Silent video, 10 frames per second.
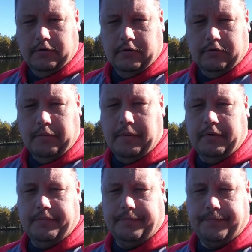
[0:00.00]
So remember,
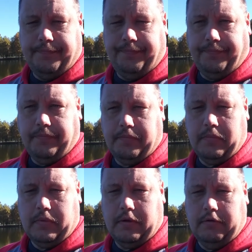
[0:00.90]

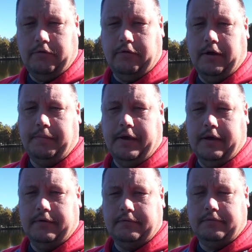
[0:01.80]
check me out,